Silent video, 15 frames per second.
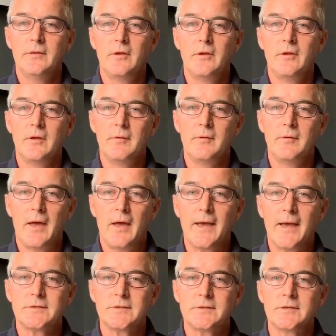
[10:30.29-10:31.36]
the
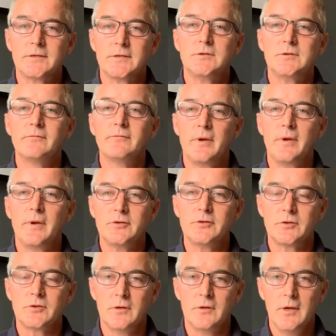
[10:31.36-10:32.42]
access to information,